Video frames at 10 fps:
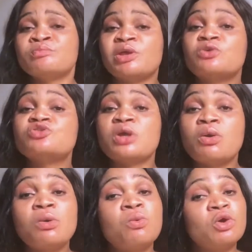because they
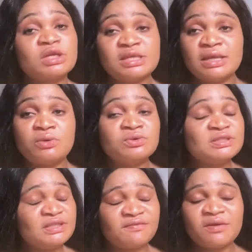all work in their own
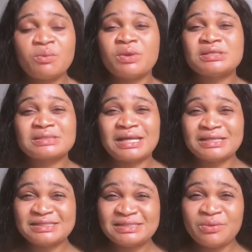different ways
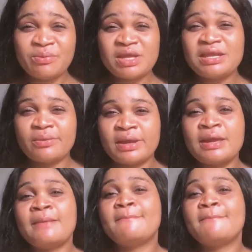and the way they were